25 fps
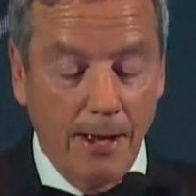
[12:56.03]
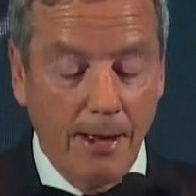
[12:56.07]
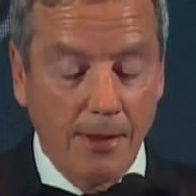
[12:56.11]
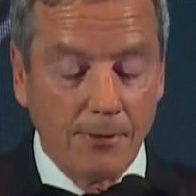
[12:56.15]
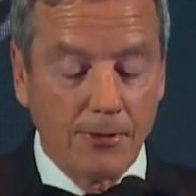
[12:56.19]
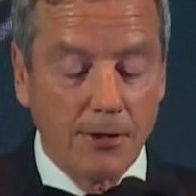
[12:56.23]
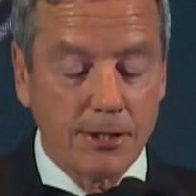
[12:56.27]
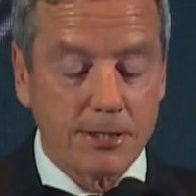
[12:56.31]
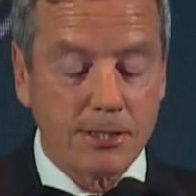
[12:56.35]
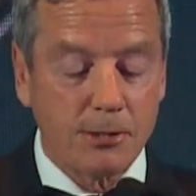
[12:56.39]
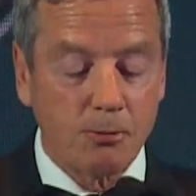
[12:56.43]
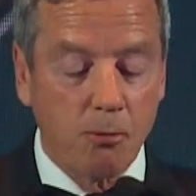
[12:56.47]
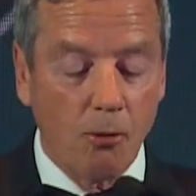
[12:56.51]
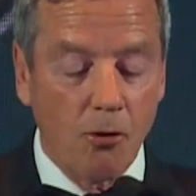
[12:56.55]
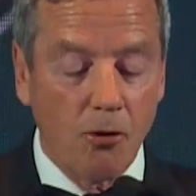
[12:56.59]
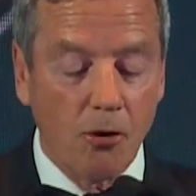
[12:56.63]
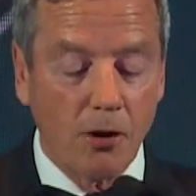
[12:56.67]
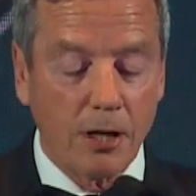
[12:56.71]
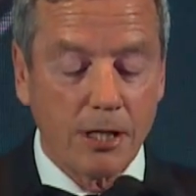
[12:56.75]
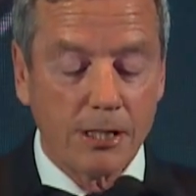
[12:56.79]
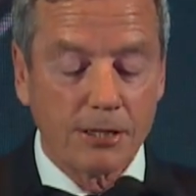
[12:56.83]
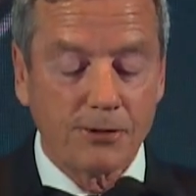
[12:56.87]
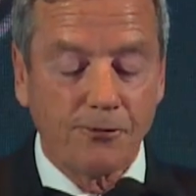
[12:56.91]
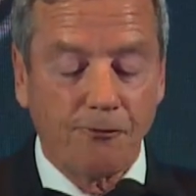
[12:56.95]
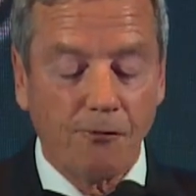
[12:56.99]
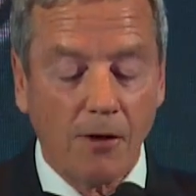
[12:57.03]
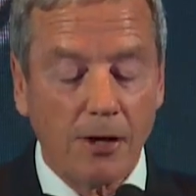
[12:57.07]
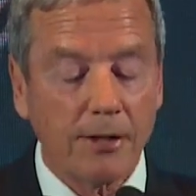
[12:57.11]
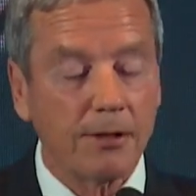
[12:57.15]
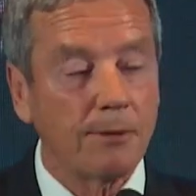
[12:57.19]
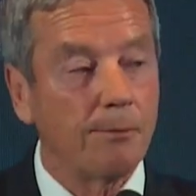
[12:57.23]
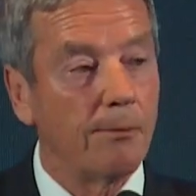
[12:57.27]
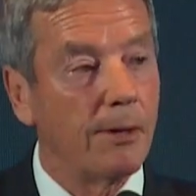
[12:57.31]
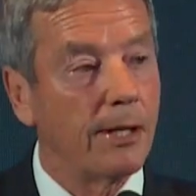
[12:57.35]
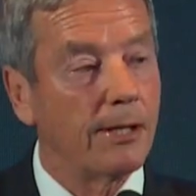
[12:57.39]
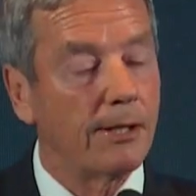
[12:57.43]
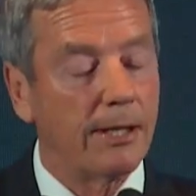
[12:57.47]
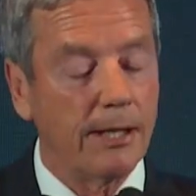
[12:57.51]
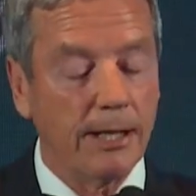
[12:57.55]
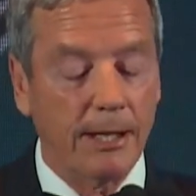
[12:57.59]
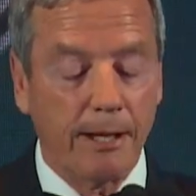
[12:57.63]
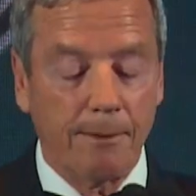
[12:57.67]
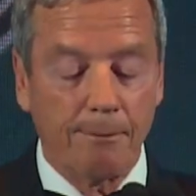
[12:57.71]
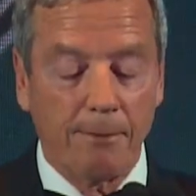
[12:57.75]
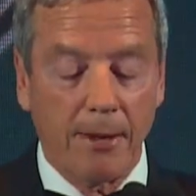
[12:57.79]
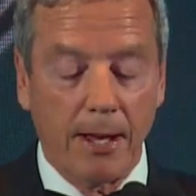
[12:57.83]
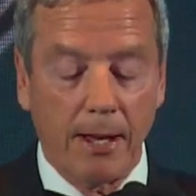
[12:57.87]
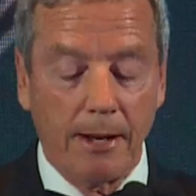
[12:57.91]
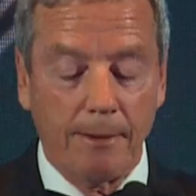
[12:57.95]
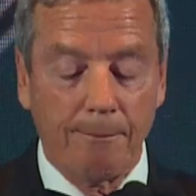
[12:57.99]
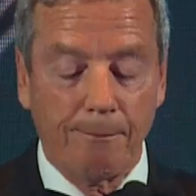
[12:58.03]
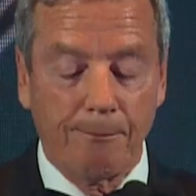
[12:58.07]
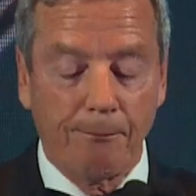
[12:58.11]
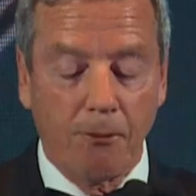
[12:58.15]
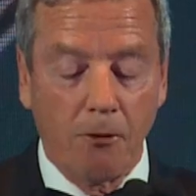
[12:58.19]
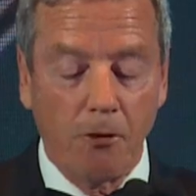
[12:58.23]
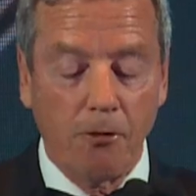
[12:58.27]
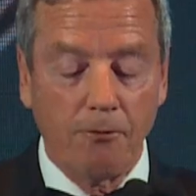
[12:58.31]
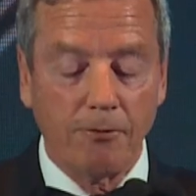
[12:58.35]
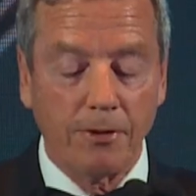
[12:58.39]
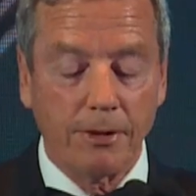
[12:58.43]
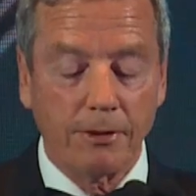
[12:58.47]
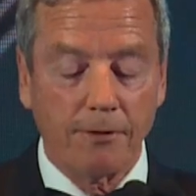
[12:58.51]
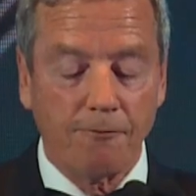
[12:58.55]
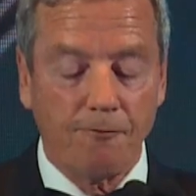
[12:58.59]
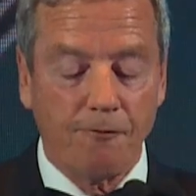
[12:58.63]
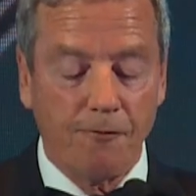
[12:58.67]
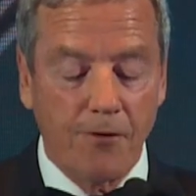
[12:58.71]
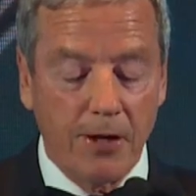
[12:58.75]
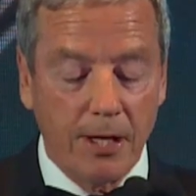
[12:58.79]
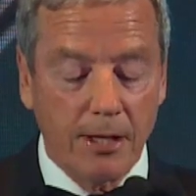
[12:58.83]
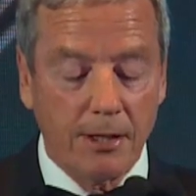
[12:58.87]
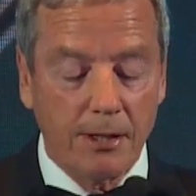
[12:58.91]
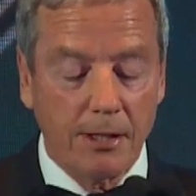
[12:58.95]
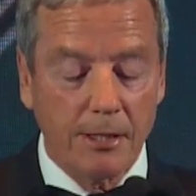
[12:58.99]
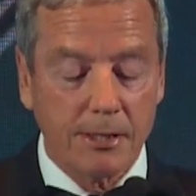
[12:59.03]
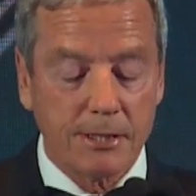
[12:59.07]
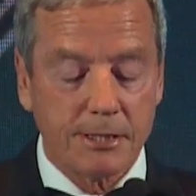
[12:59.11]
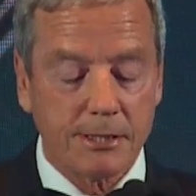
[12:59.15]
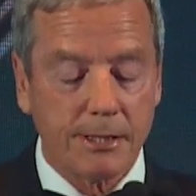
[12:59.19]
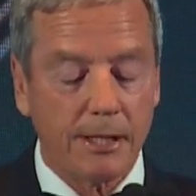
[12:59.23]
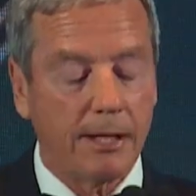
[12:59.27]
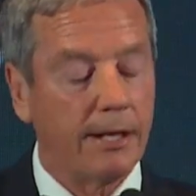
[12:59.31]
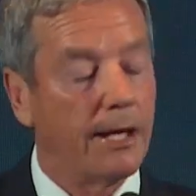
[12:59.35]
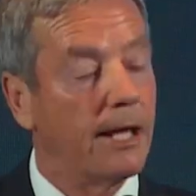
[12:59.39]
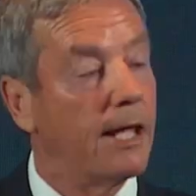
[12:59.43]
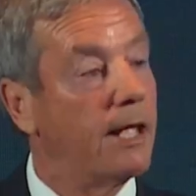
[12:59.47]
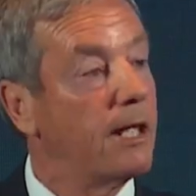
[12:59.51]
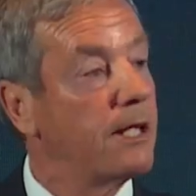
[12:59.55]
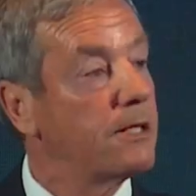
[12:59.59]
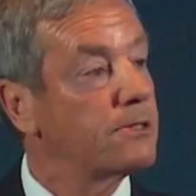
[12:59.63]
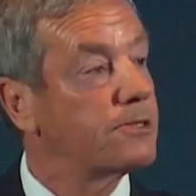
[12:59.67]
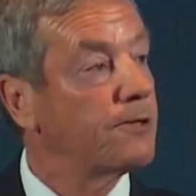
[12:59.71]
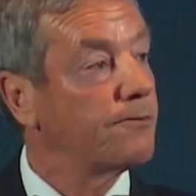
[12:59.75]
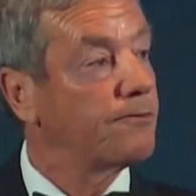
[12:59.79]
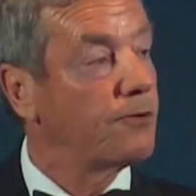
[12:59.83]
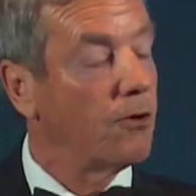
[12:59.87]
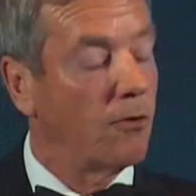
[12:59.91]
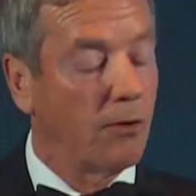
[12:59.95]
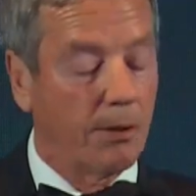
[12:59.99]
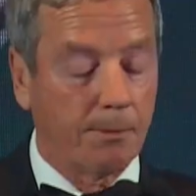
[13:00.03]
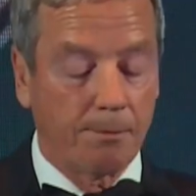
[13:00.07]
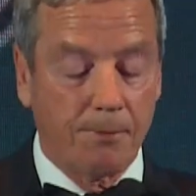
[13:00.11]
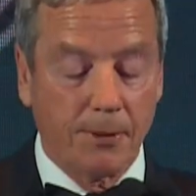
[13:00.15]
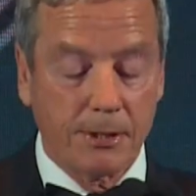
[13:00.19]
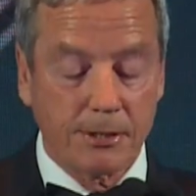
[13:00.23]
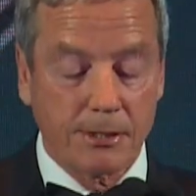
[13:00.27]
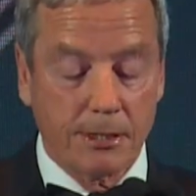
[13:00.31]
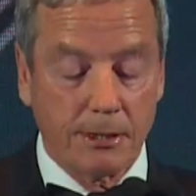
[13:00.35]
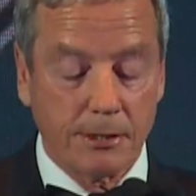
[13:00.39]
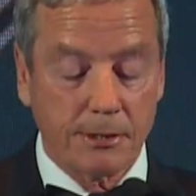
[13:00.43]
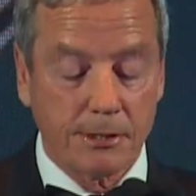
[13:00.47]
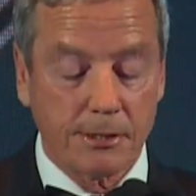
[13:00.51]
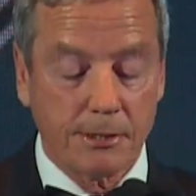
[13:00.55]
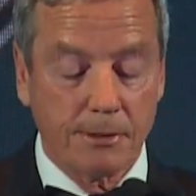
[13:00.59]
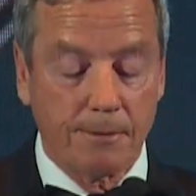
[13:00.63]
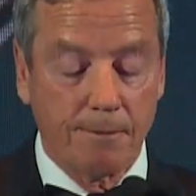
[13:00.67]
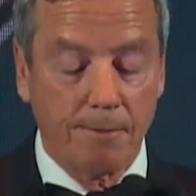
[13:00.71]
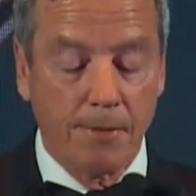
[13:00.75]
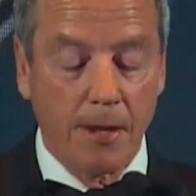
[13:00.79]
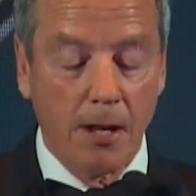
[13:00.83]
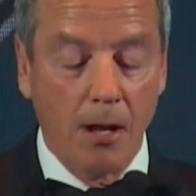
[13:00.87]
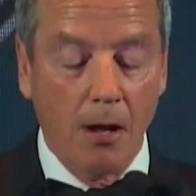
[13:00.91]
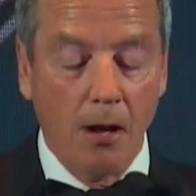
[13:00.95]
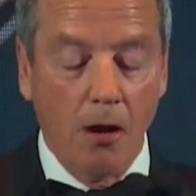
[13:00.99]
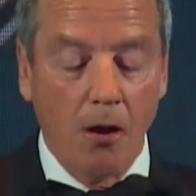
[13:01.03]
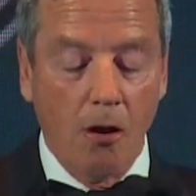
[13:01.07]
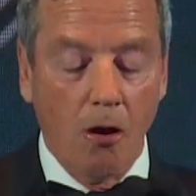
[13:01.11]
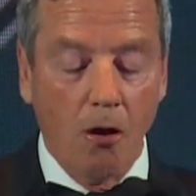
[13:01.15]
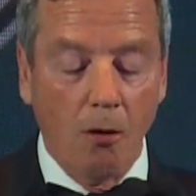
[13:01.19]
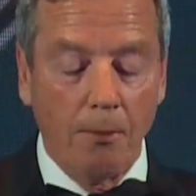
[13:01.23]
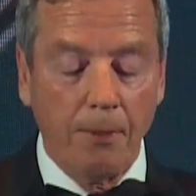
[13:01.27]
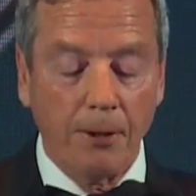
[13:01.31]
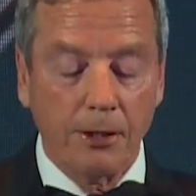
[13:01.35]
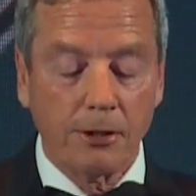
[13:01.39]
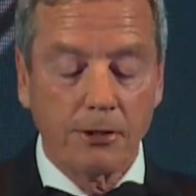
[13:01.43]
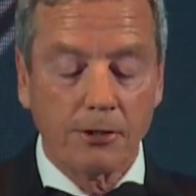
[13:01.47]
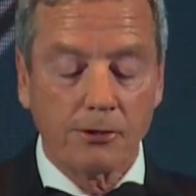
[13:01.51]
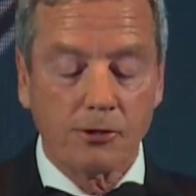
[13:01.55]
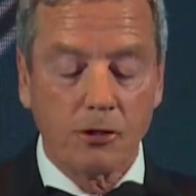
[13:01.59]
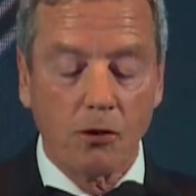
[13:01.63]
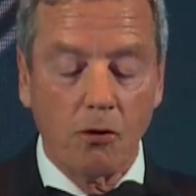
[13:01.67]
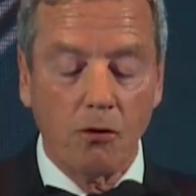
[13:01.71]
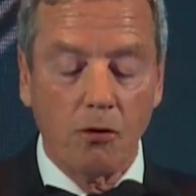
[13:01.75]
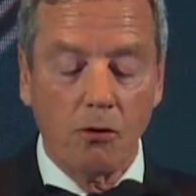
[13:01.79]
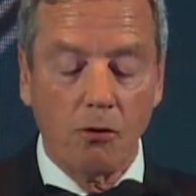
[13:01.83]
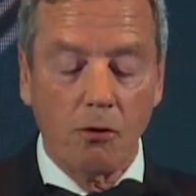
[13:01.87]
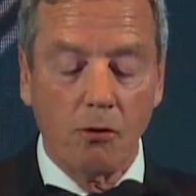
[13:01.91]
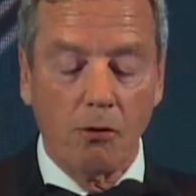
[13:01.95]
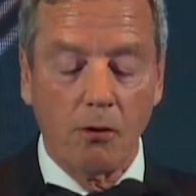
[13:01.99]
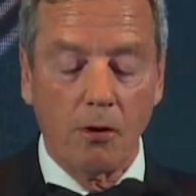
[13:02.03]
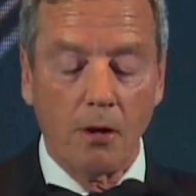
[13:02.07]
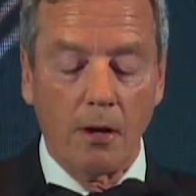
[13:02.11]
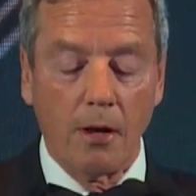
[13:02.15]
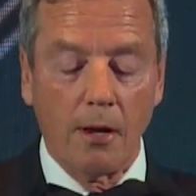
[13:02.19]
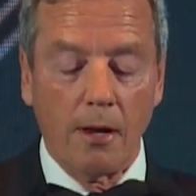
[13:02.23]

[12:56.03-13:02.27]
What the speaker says: This work is fundamentally about improving the fairness and ease of doing business, helping to deter